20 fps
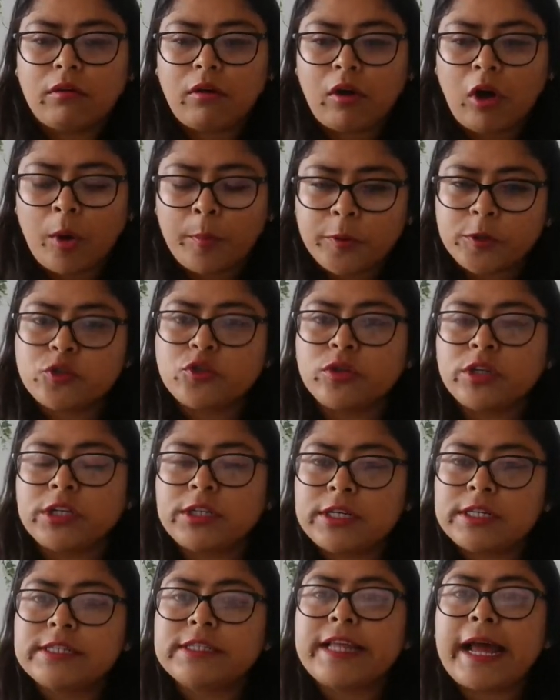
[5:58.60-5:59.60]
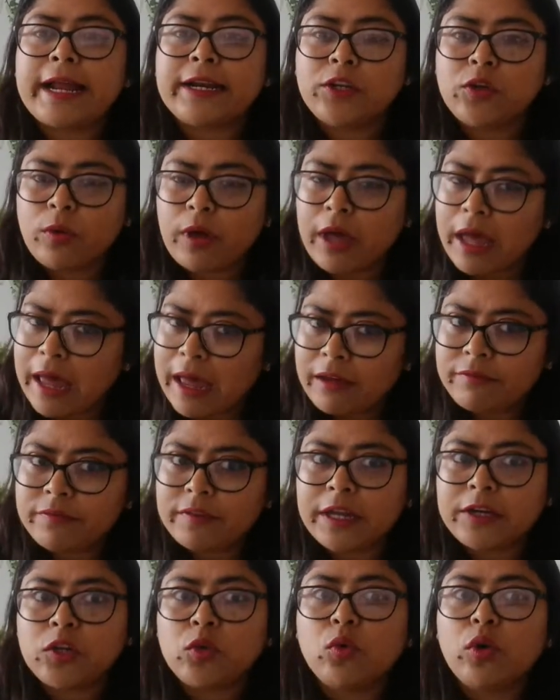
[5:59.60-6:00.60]
opportunities that you have,
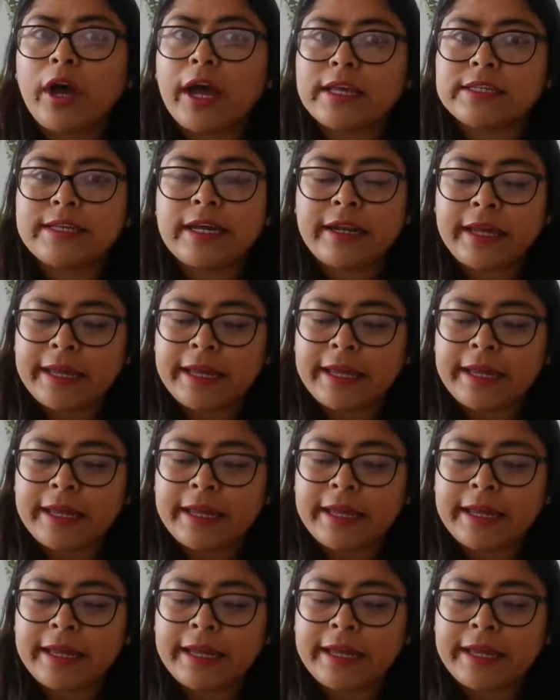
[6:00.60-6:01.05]
that you guys are